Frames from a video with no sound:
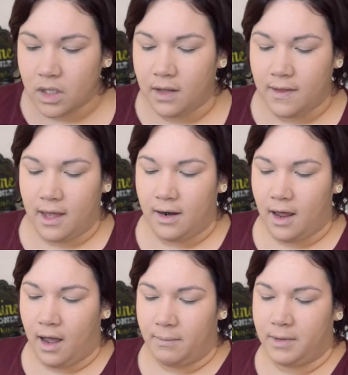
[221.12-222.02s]
And
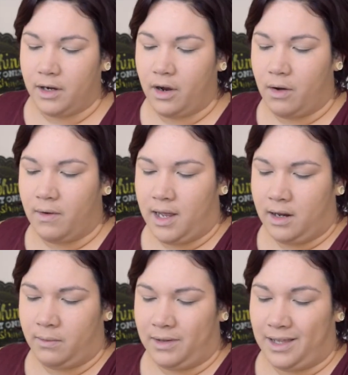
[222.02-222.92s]
then I'm going to go
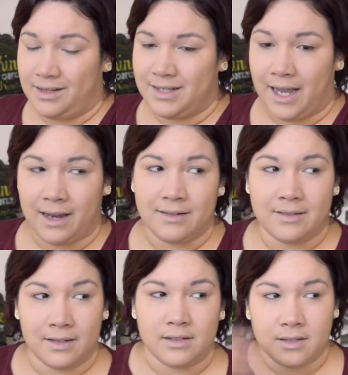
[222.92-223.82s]
in with a second
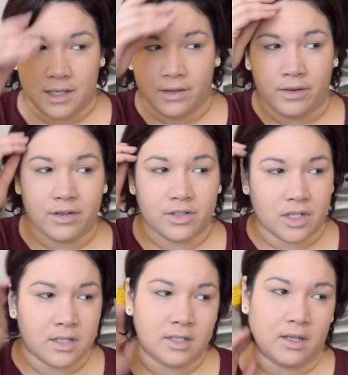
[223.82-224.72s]
concealer
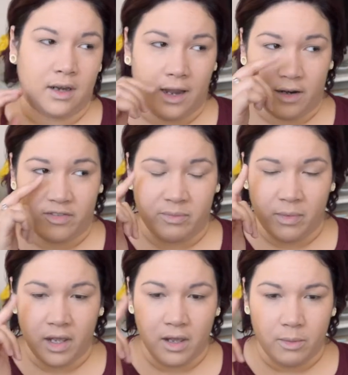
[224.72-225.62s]
just to kind of
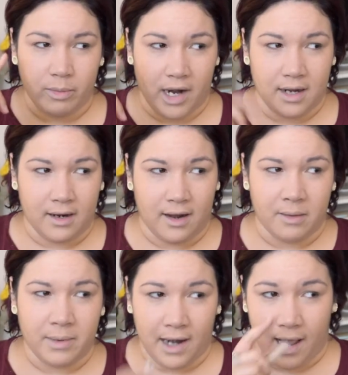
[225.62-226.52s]
brighten it
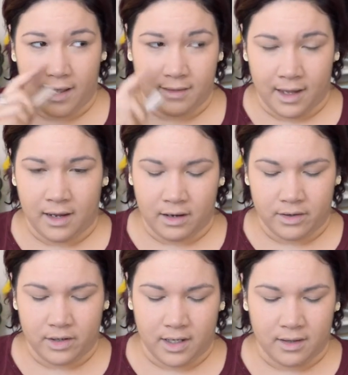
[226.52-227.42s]
up and highlight
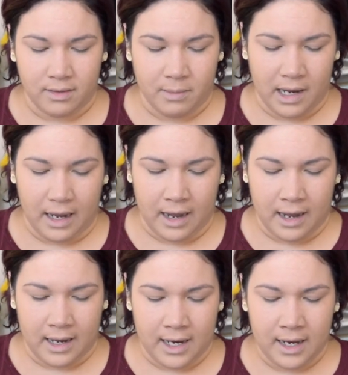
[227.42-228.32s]
underneath my
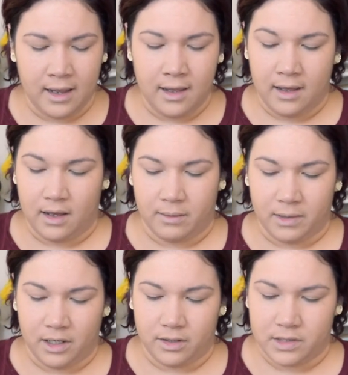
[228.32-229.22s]
eye. And I'm
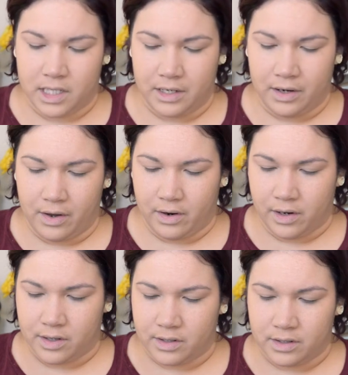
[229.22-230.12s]
going to use the
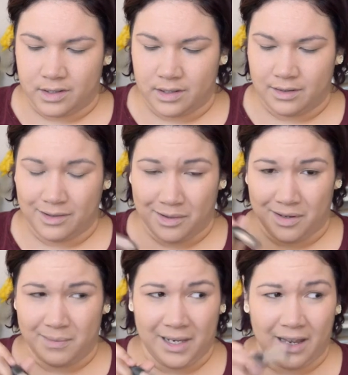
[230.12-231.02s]
NARS
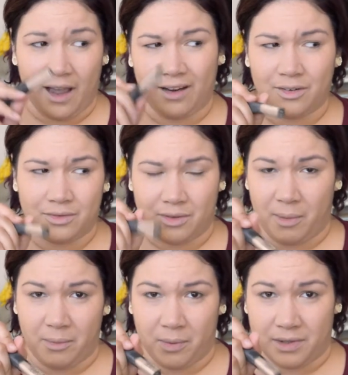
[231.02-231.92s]
Creamy, I don't
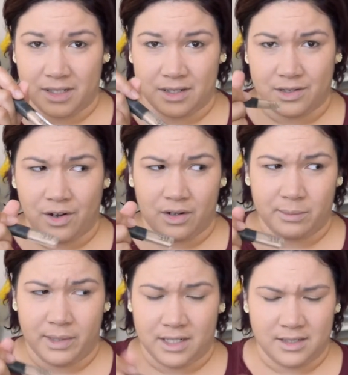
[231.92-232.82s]
remember what this is called,
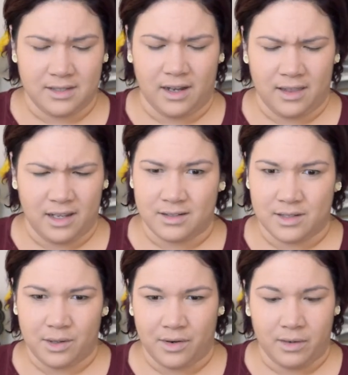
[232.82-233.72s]
but I think it's
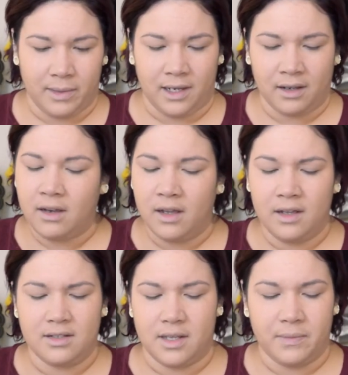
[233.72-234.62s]
the Creamy
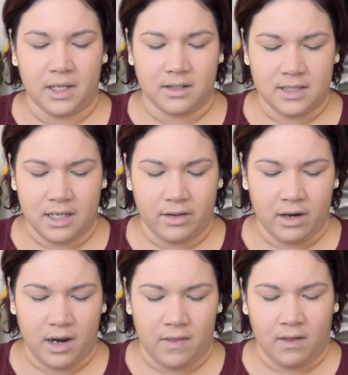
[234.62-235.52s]
something concealer
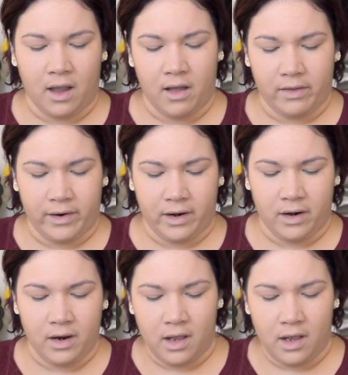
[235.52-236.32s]
in the color